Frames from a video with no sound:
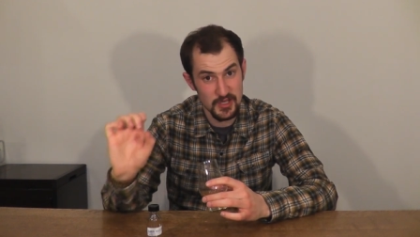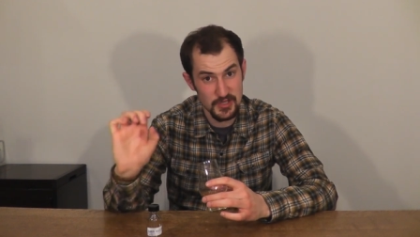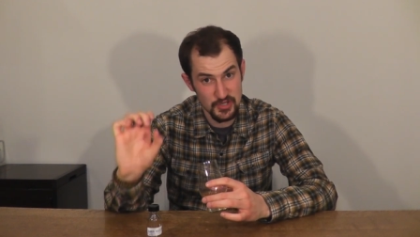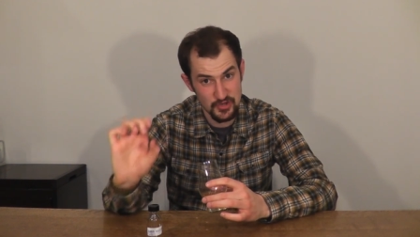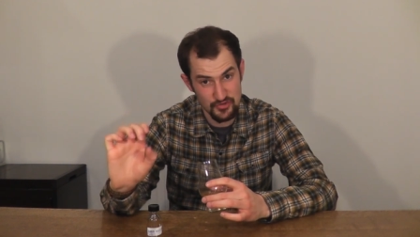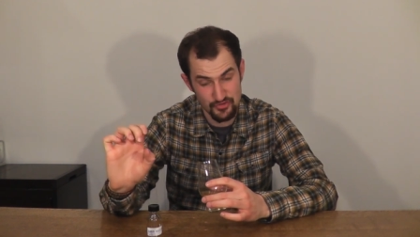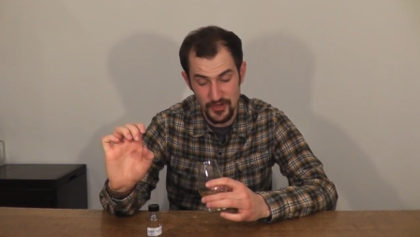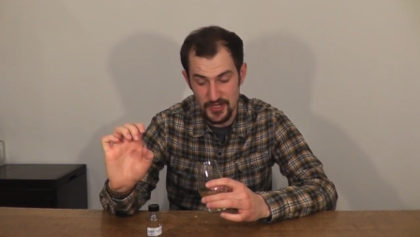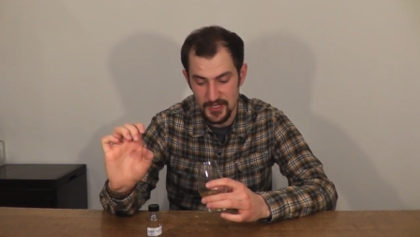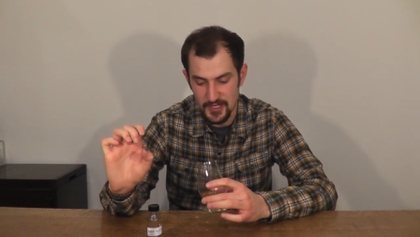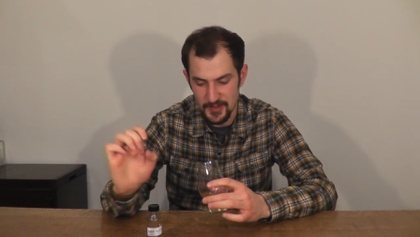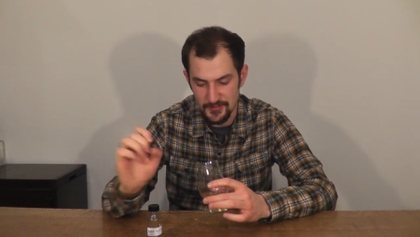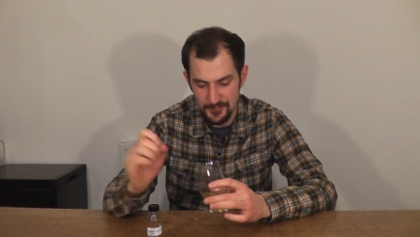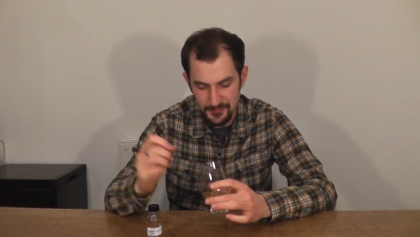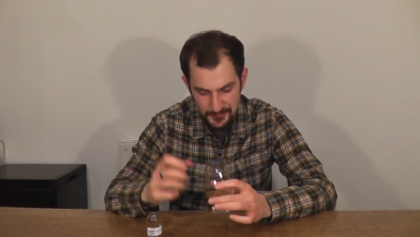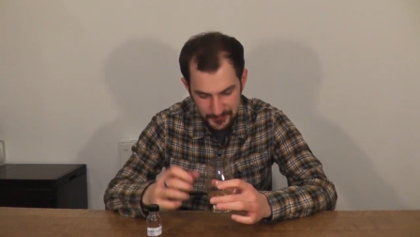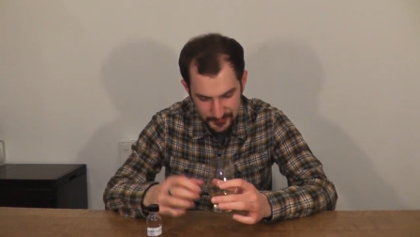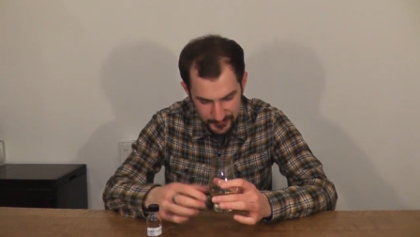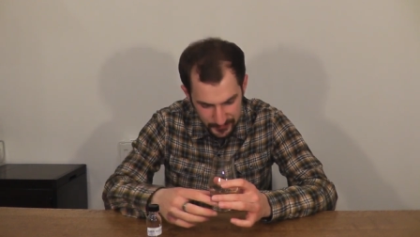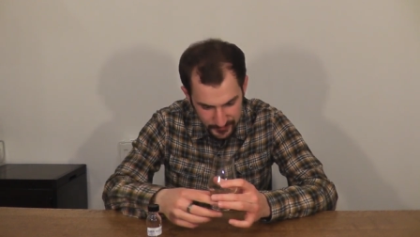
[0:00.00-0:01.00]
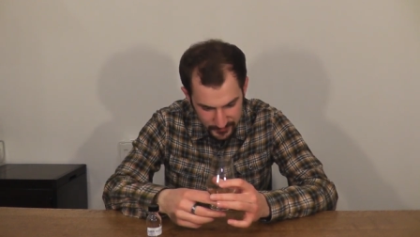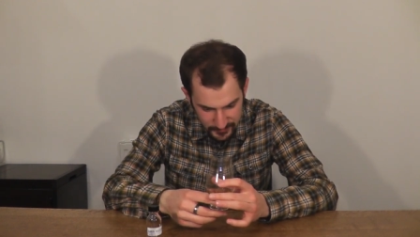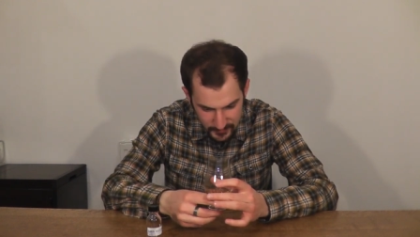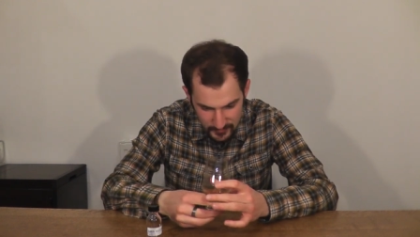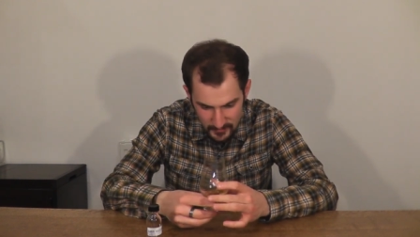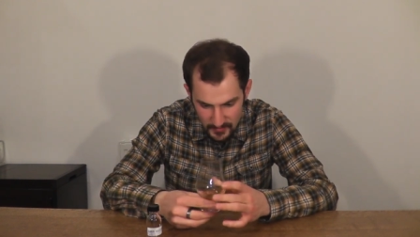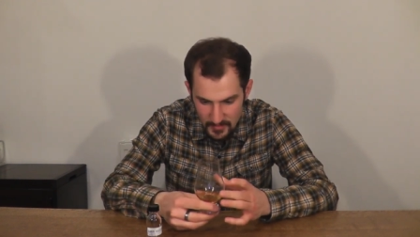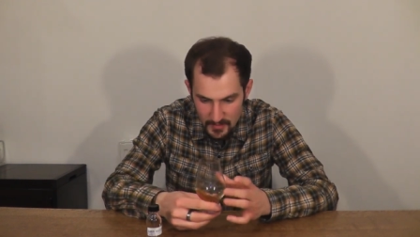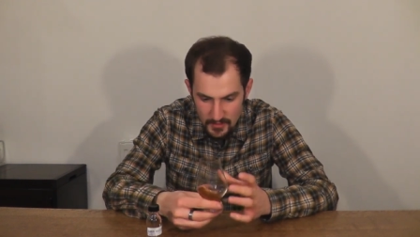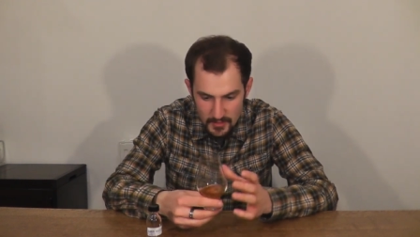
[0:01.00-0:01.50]
and greener.
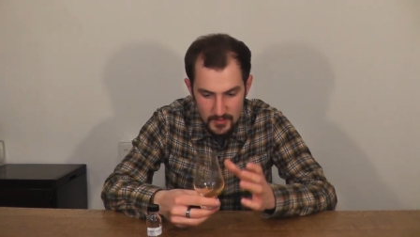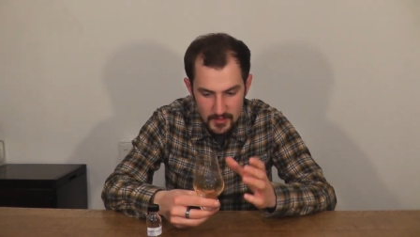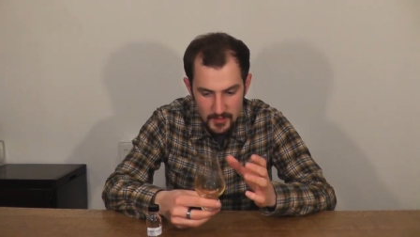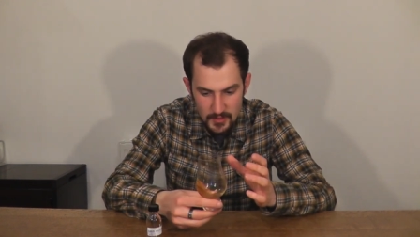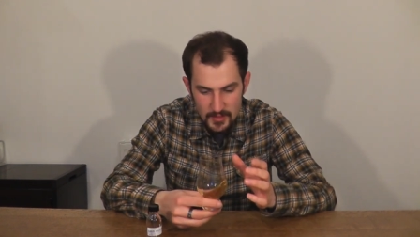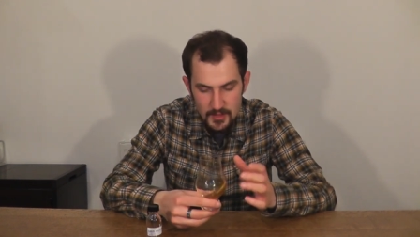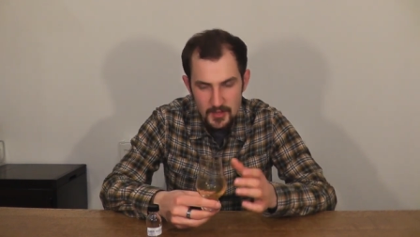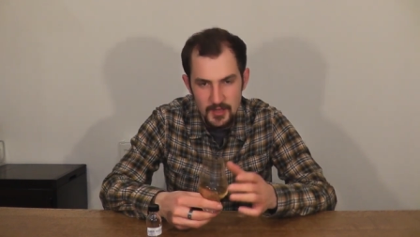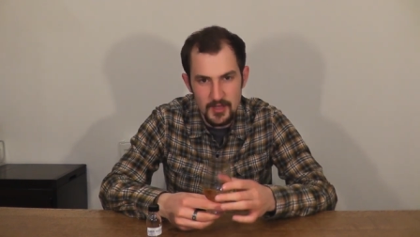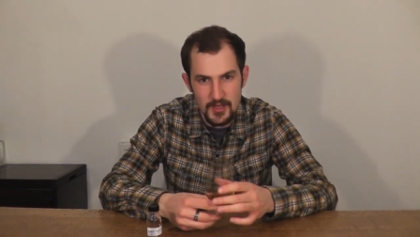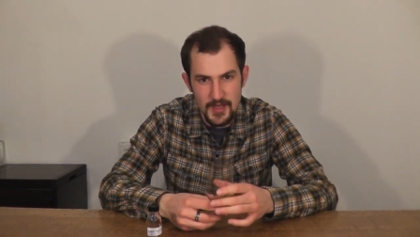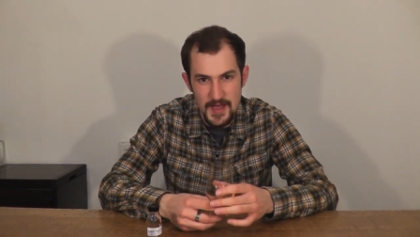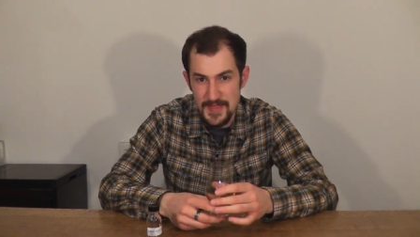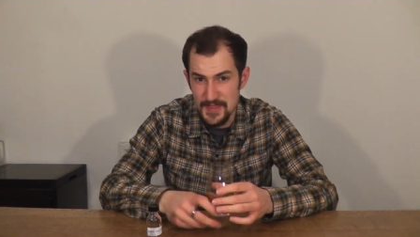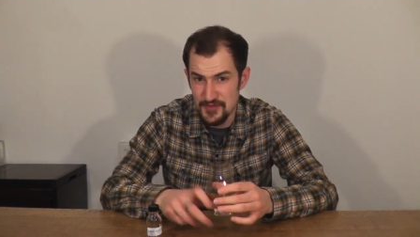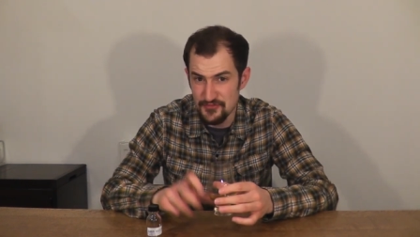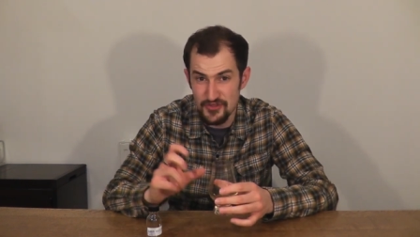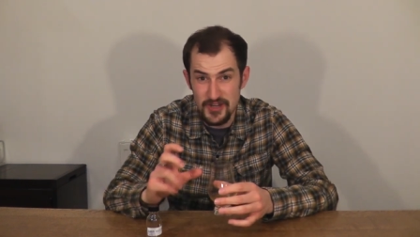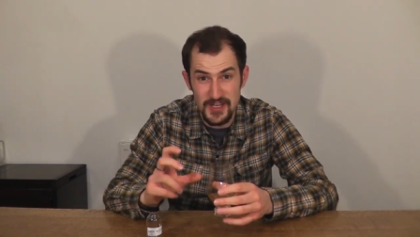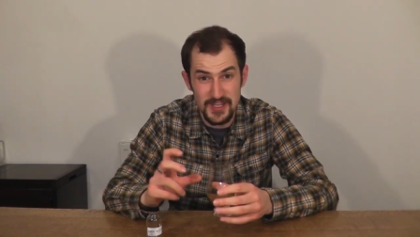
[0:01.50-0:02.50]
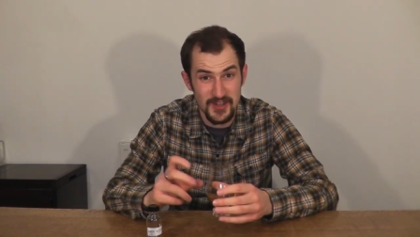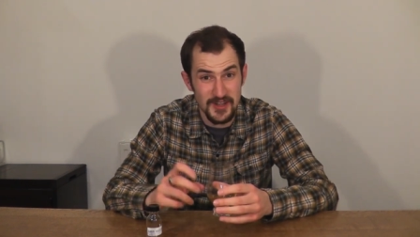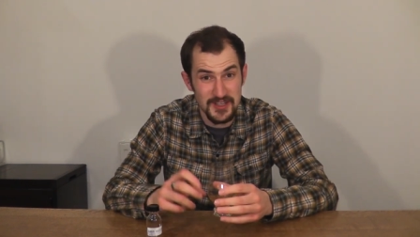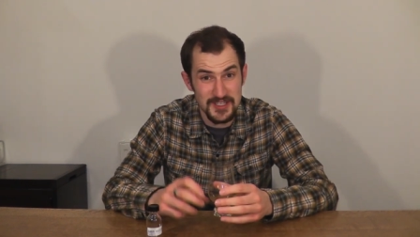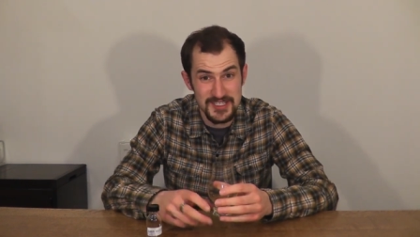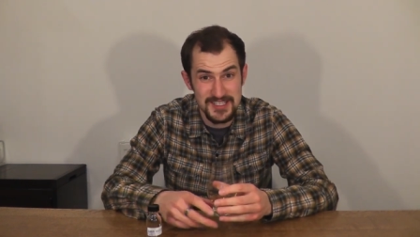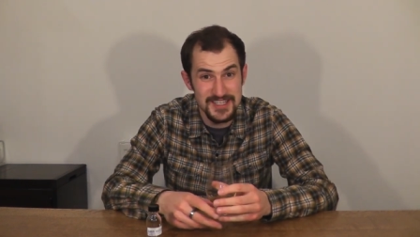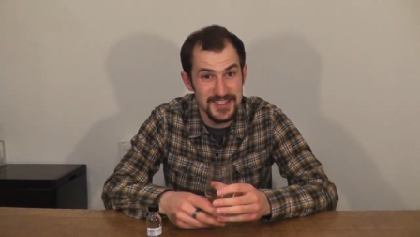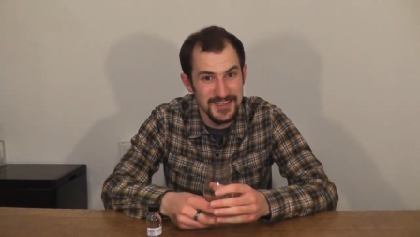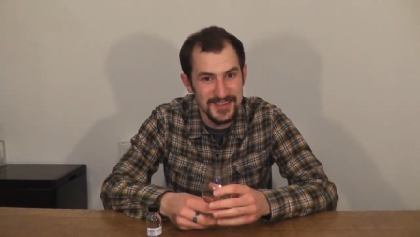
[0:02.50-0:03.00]
And they're really
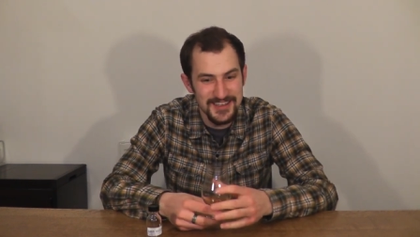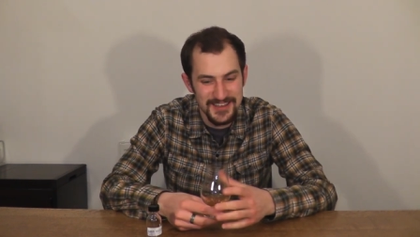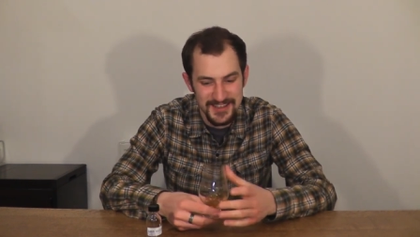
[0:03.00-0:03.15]
nice.